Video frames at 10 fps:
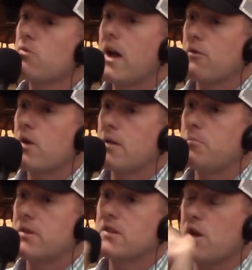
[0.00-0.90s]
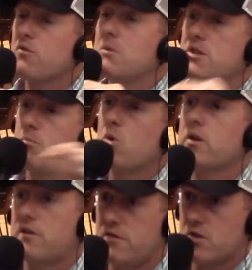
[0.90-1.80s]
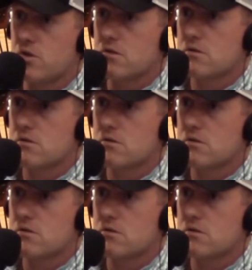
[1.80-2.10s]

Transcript: You're right. But the government is more inefficient.